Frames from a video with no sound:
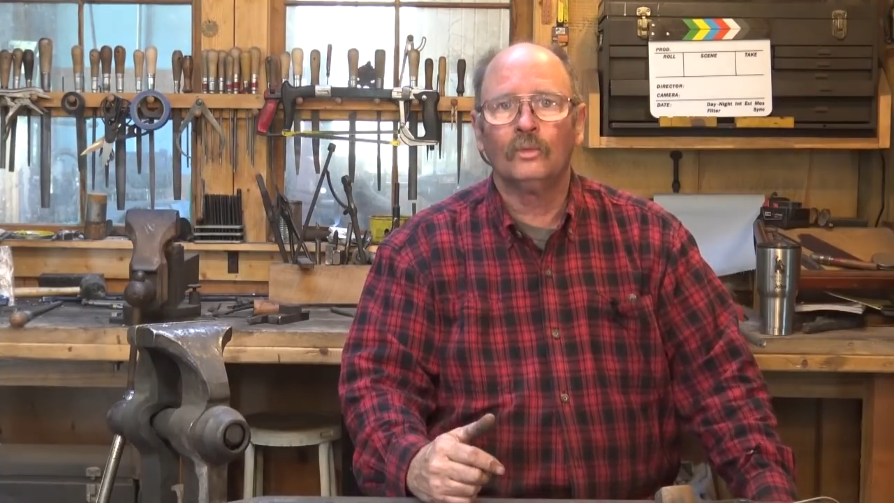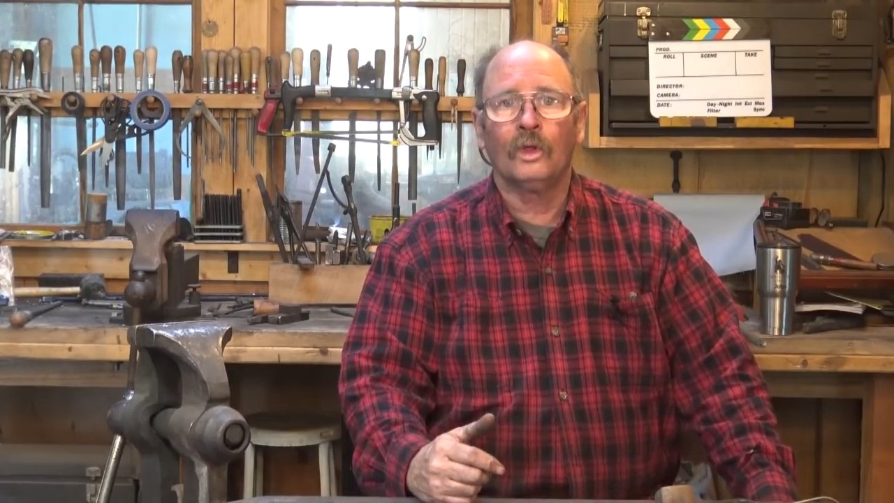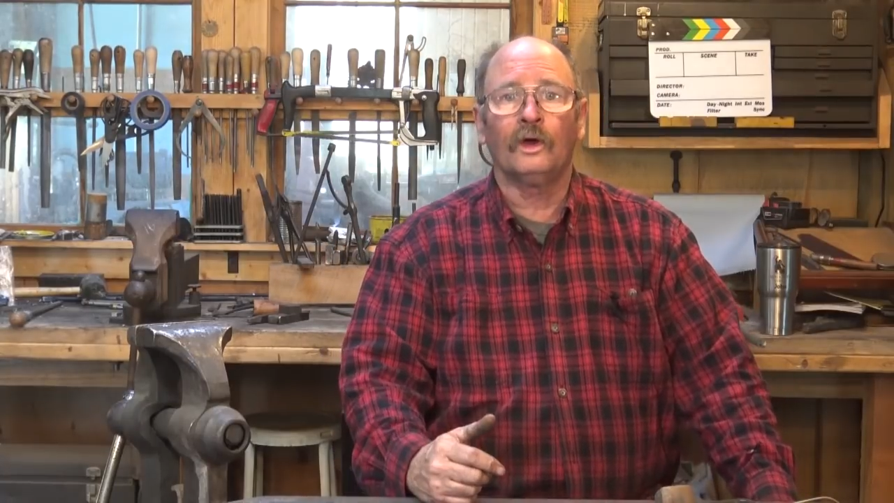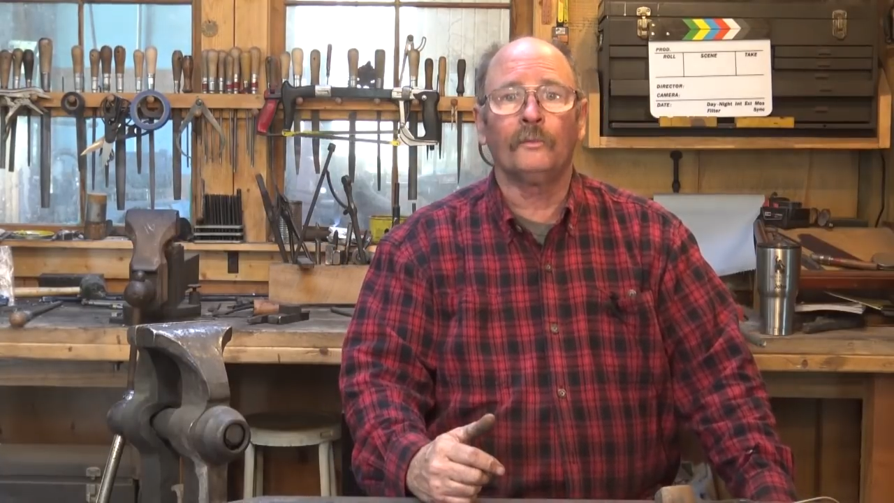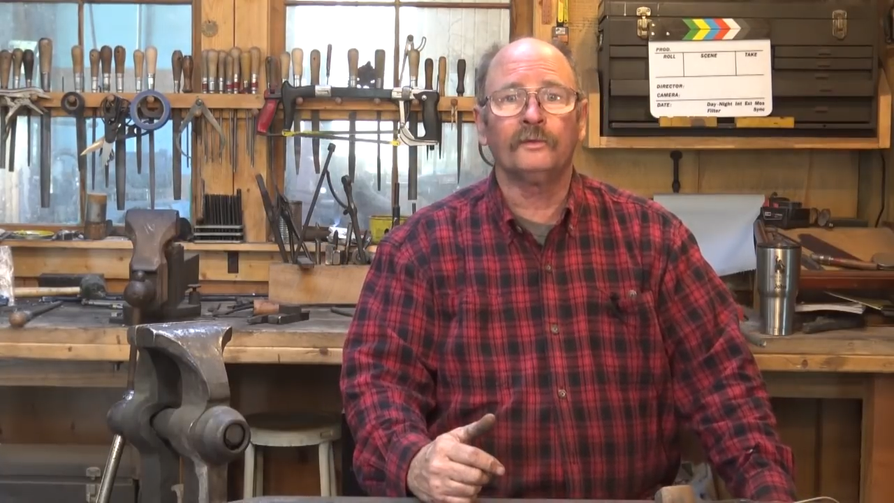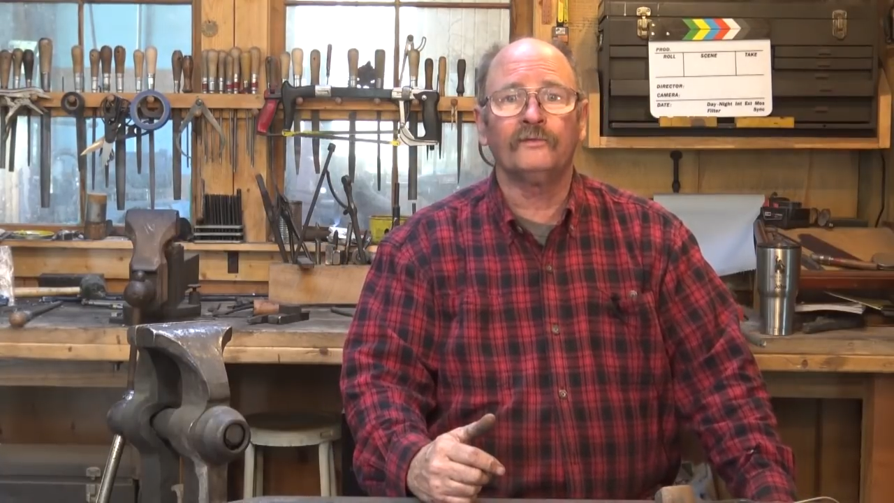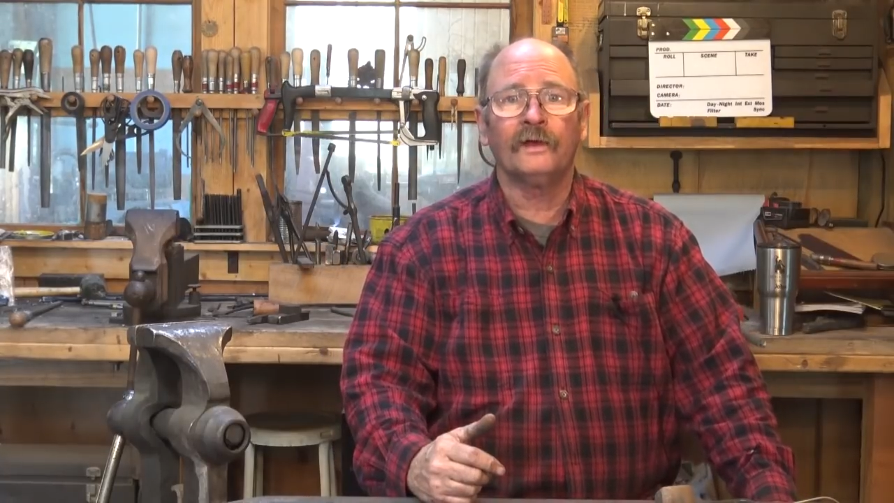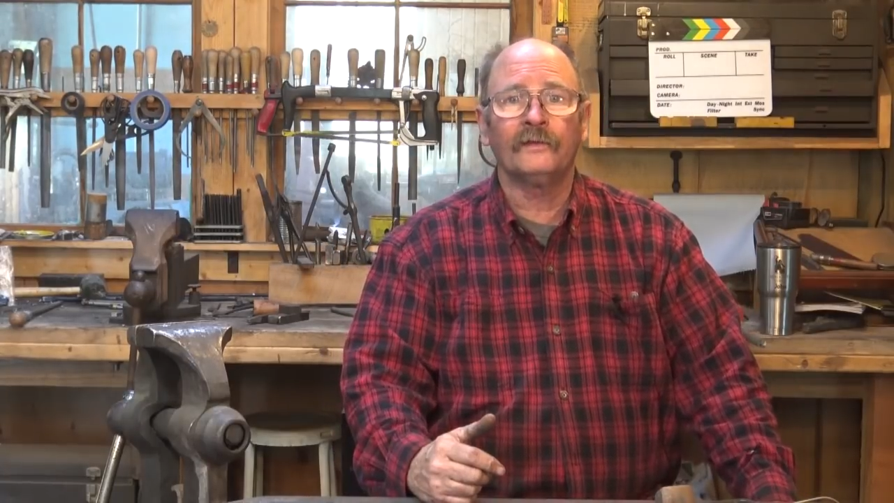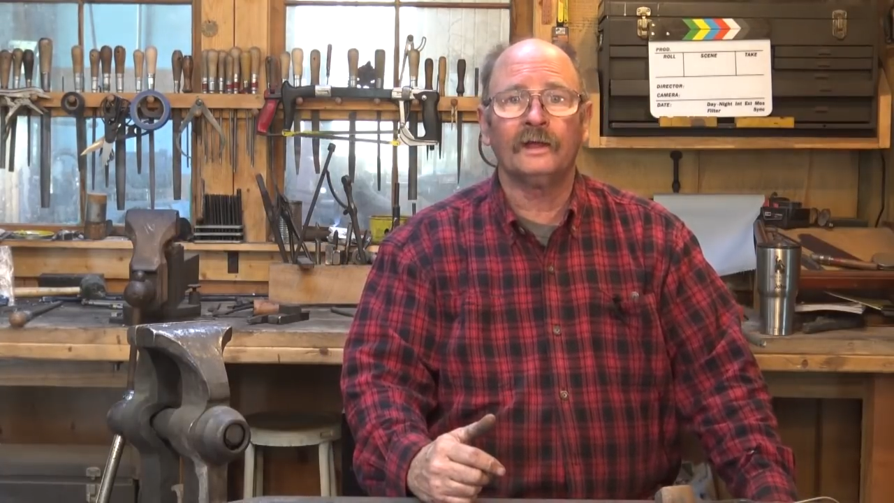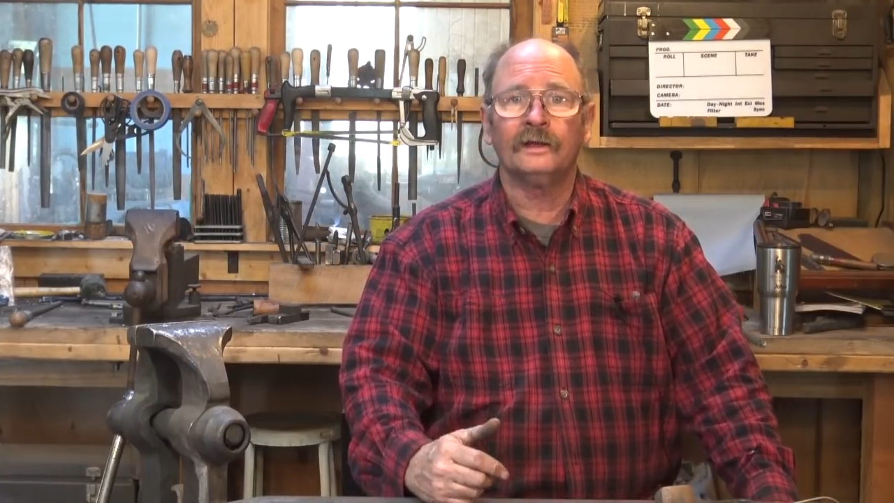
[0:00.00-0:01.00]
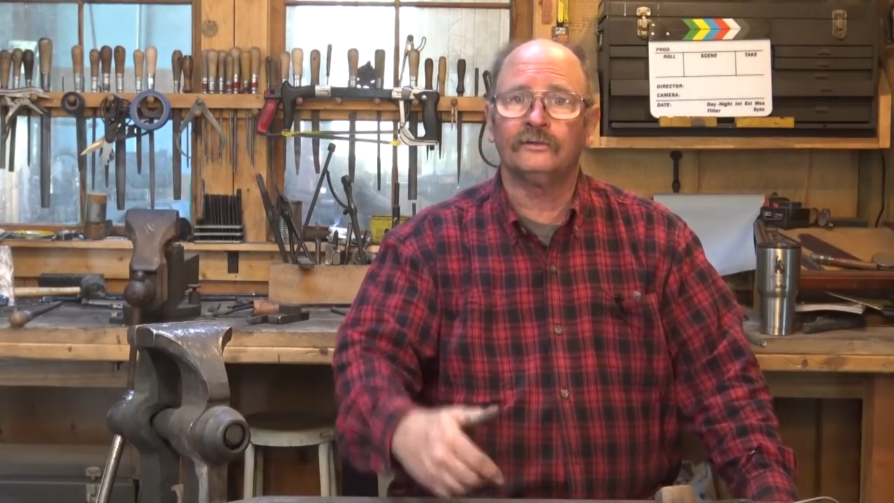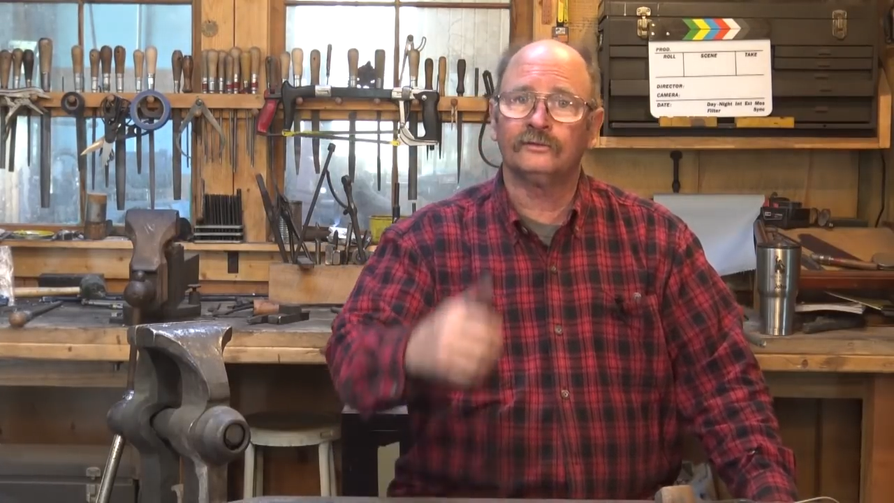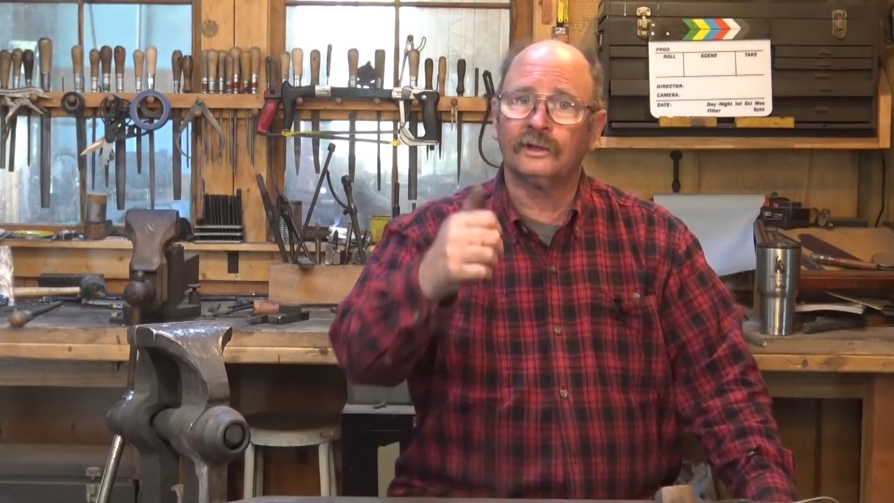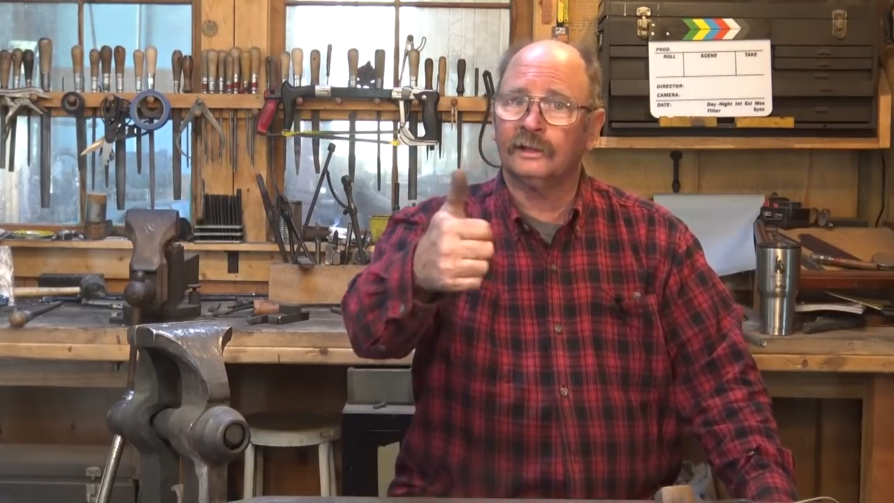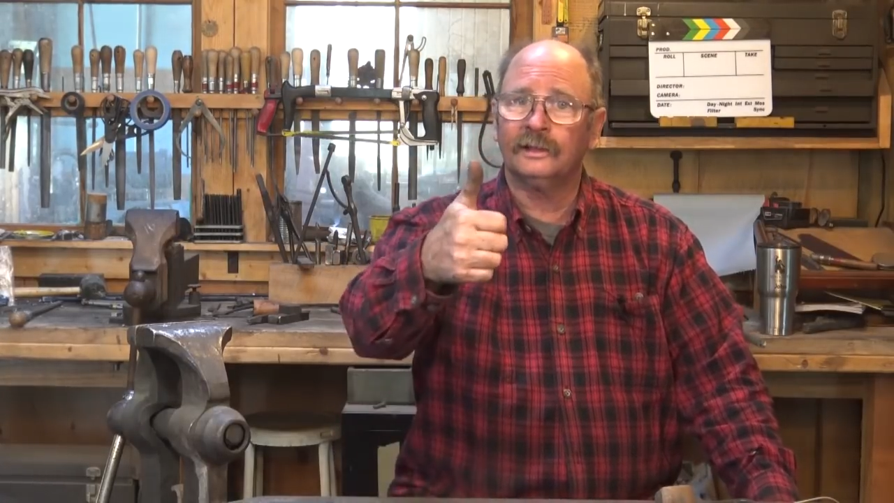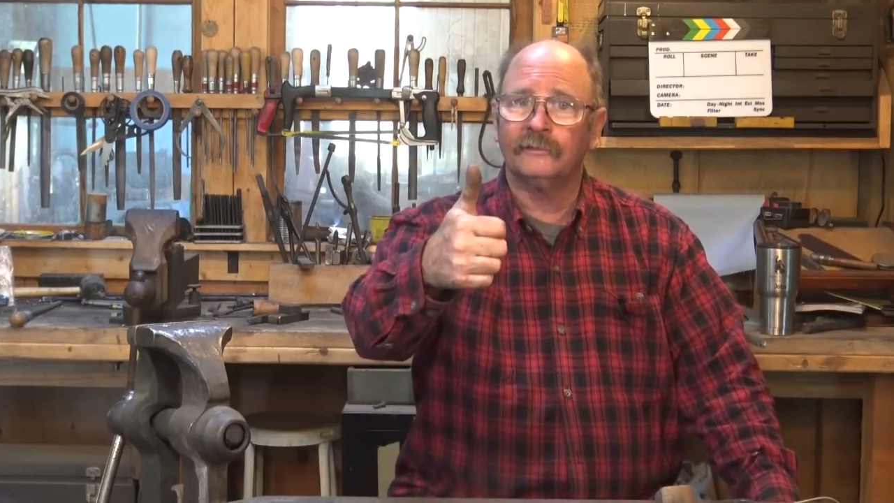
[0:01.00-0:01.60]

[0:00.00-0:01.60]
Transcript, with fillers: Well, I hope you found that interesting.